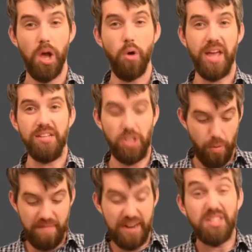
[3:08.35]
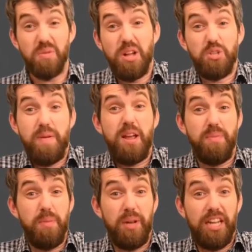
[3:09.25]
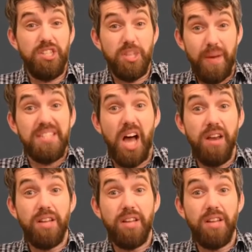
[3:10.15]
Okay, so I've done some algebraic manipulations. Am I done?